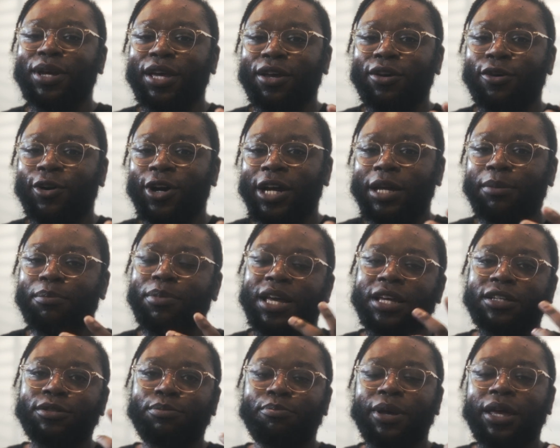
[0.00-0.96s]
Bitcoin
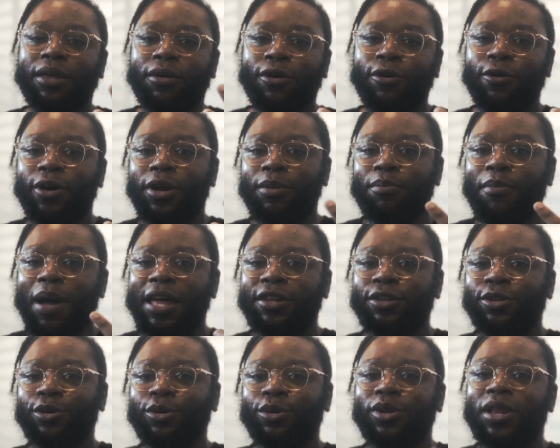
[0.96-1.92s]
because Bitcoin
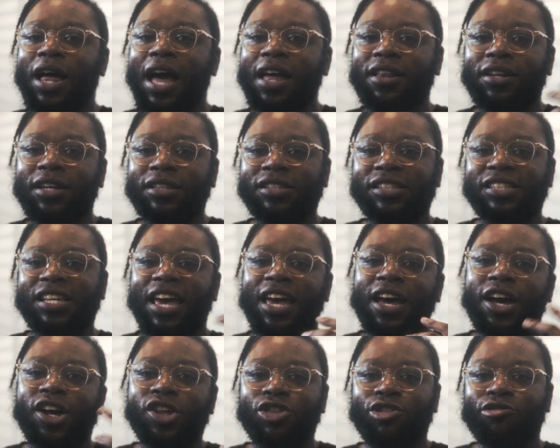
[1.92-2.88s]
might do like, let's say
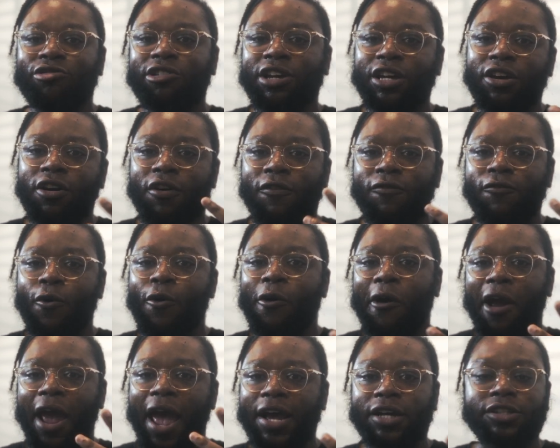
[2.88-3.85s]
a three or
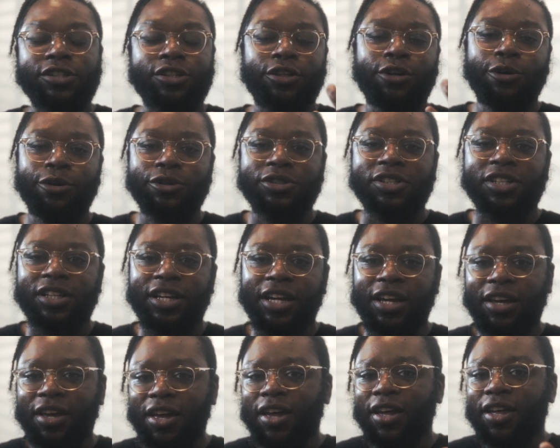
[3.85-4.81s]
four X.
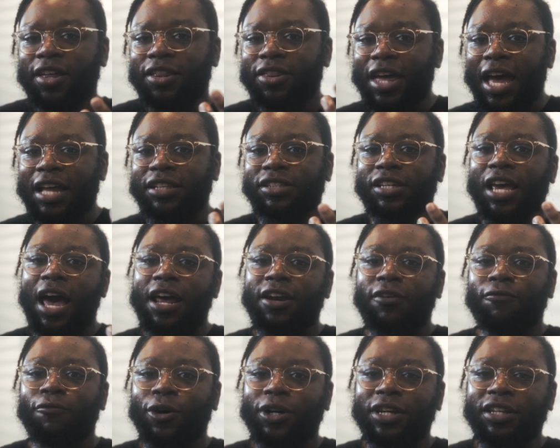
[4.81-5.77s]
Usually that's kind
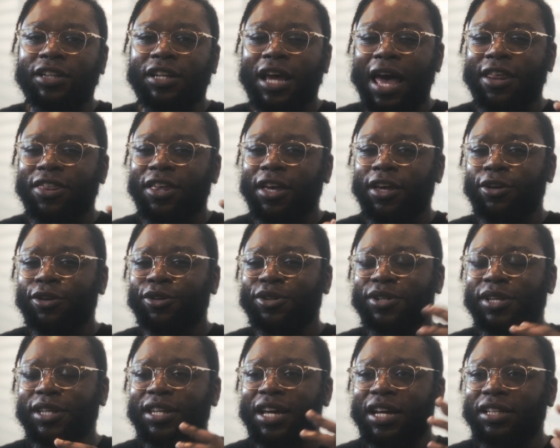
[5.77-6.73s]
of what it, I think it
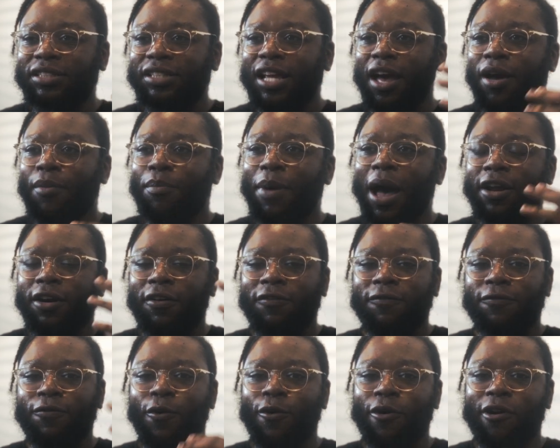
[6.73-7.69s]
usually does like about a
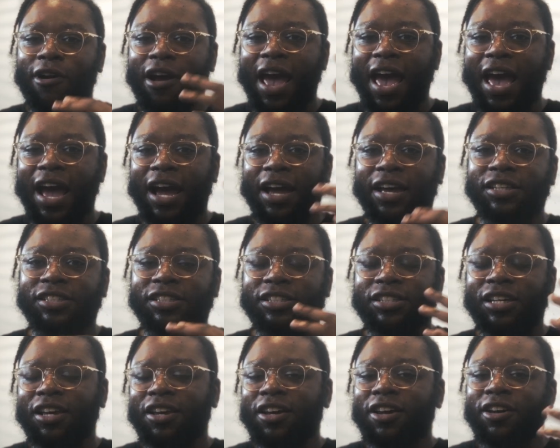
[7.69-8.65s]
four
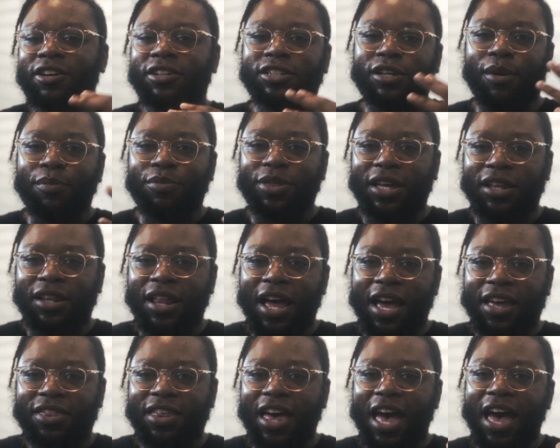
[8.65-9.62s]
X, something
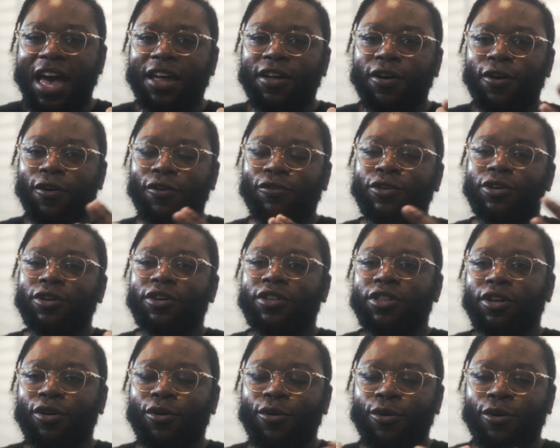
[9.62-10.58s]
like that over
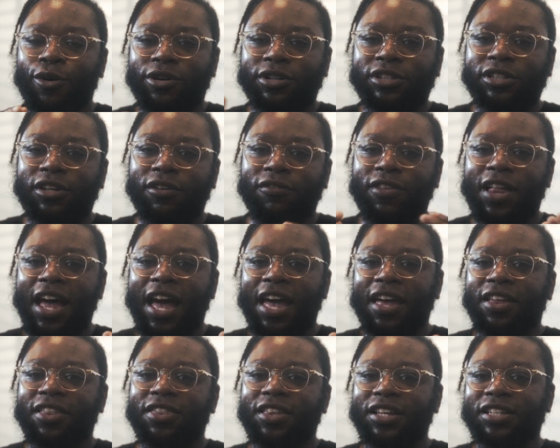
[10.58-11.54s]
the course of
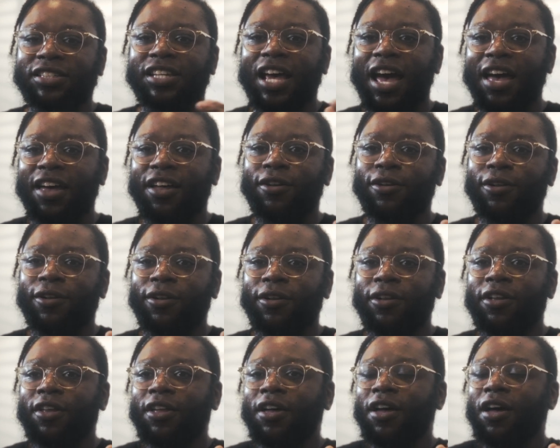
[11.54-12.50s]
like the
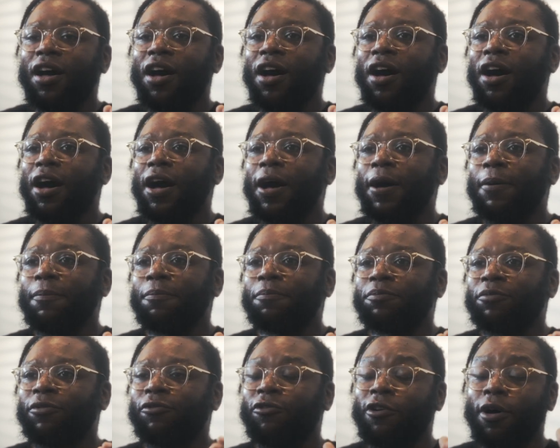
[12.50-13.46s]
cycle
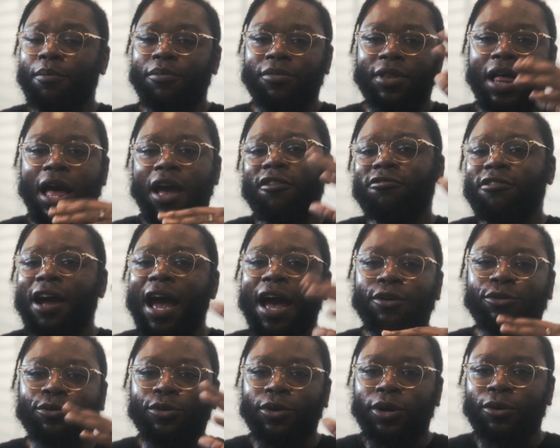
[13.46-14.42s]
um, from like,
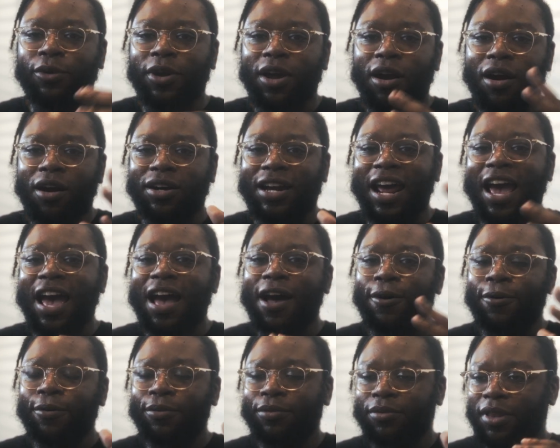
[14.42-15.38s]
around where we are
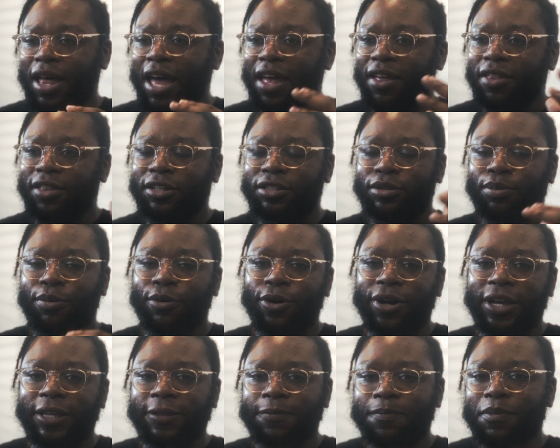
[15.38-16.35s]
now, like this
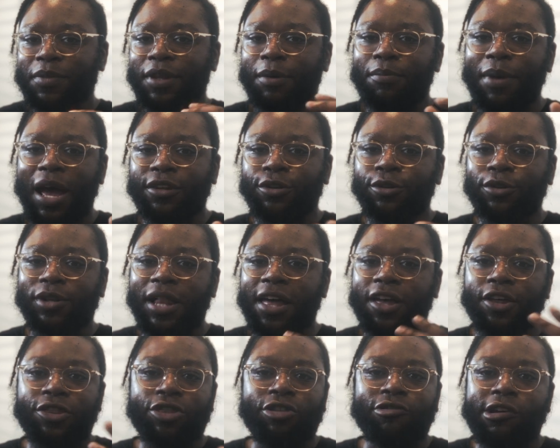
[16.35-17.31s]
point might do
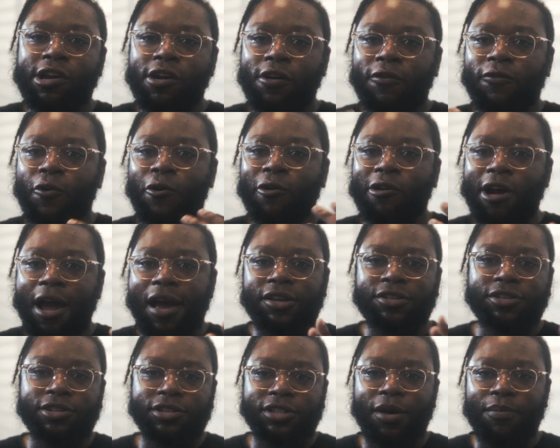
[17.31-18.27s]
like a three or four
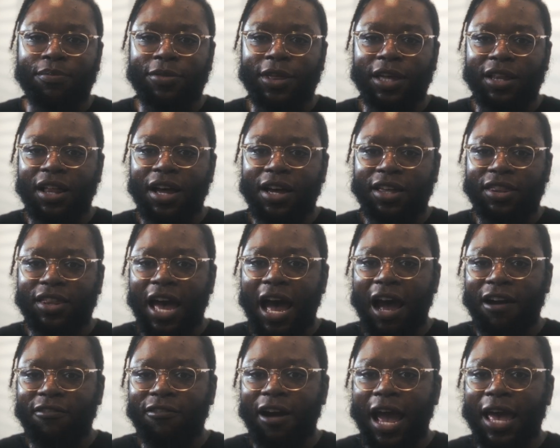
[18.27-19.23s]
X or something like
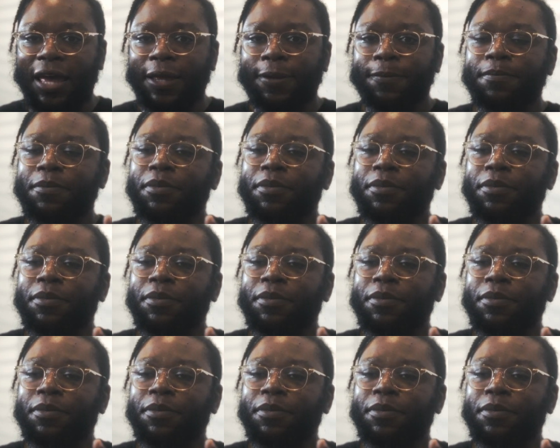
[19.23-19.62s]
that, right?